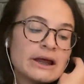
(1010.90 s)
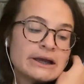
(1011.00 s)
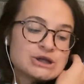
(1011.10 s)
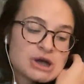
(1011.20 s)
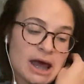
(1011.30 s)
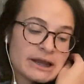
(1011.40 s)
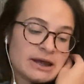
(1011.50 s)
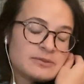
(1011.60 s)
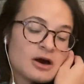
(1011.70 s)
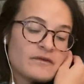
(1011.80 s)
Jack
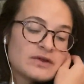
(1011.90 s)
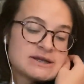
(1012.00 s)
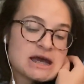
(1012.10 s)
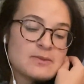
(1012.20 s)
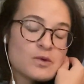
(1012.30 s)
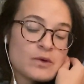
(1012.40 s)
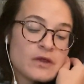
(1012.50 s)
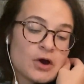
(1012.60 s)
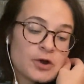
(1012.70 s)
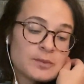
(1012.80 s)
leaped off the table with the
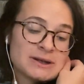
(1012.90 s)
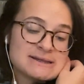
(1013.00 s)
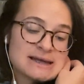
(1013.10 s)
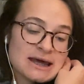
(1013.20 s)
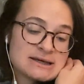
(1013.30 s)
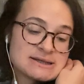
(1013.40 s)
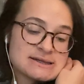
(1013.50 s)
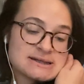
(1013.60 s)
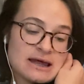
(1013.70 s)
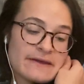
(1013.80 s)
harp in his
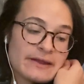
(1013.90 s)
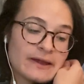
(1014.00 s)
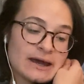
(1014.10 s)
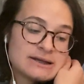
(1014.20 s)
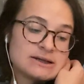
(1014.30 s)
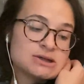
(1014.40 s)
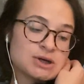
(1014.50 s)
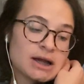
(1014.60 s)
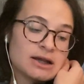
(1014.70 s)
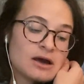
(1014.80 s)
hands, and they landed
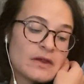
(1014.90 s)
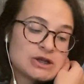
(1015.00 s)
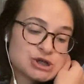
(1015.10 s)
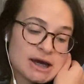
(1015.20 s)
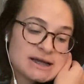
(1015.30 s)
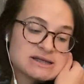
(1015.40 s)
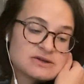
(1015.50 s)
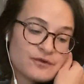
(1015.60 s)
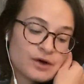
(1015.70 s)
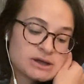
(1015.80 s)
directly on the giant's
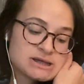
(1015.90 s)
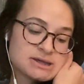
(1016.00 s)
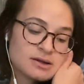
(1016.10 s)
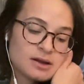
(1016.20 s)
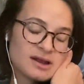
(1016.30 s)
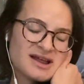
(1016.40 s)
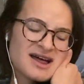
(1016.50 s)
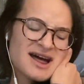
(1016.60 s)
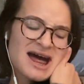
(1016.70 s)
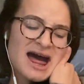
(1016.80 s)
foot.
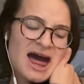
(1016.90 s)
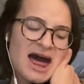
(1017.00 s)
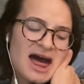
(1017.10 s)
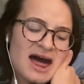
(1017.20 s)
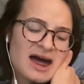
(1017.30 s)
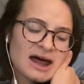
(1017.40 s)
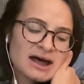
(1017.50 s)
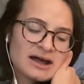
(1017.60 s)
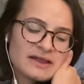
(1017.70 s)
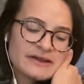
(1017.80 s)

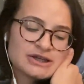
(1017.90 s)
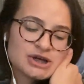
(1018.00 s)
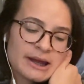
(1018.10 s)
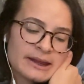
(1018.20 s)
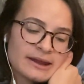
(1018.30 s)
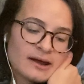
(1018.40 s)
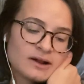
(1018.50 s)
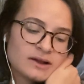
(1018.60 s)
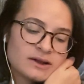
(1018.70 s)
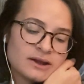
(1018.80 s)
"Ah!" the giant
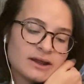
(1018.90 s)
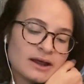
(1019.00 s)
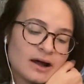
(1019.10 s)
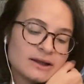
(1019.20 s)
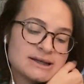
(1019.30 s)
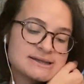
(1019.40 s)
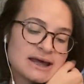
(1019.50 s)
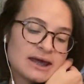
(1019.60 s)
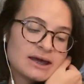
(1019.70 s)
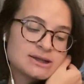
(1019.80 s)
yelled. He held his
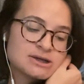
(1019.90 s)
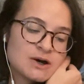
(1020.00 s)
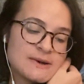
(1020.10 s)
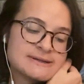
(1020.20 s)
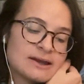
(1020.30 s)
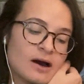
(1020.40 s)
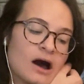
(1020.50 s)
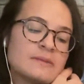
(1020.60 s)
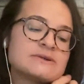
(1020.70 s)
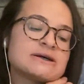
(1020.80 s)
aching toes and
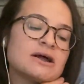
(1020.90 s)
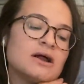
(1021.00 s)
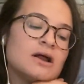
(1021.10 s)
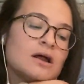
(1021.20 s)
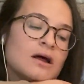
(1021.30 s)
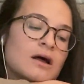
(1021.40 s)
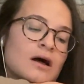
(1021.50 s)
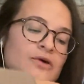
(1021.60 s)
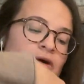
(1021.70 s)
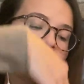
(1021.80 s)
hopped
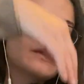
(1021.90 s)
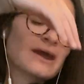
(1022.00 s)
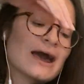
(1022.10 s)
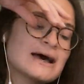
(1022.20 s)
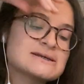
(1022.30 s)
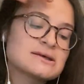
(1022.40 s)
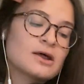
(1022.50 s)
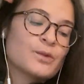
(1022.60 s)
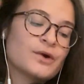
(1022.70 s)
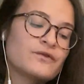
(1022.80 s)
around the castle on one